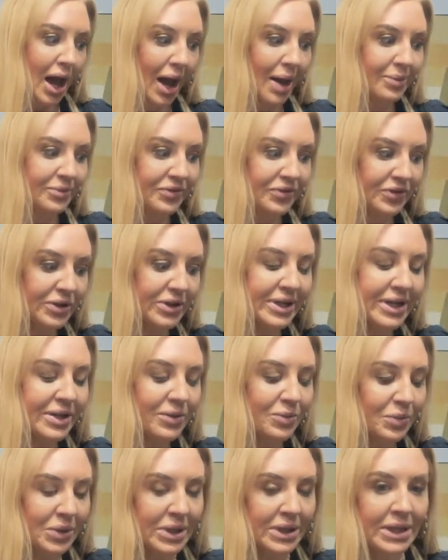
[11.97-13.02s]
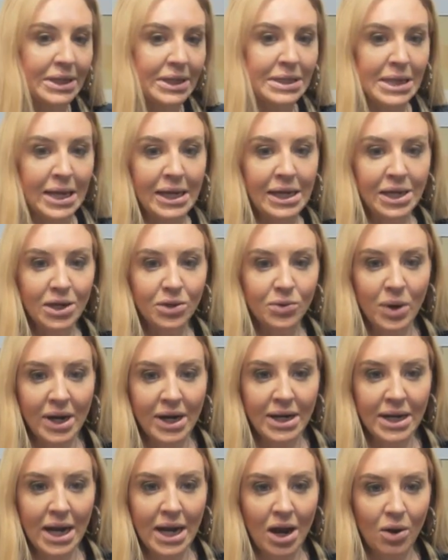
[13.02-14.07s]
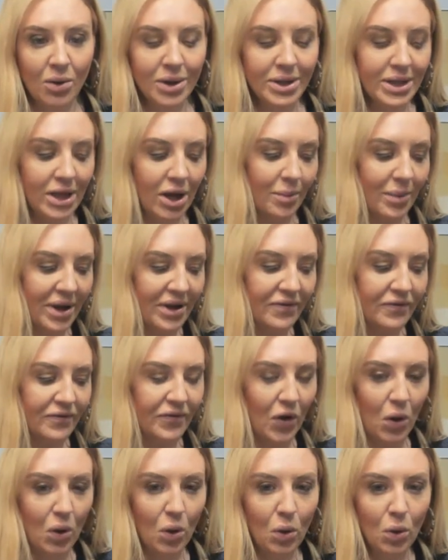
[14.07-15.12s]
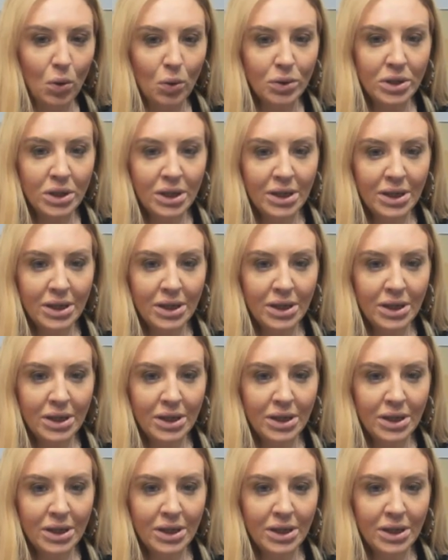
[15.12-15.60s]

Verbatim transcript: I'm feeling really naked right now I thought my phone.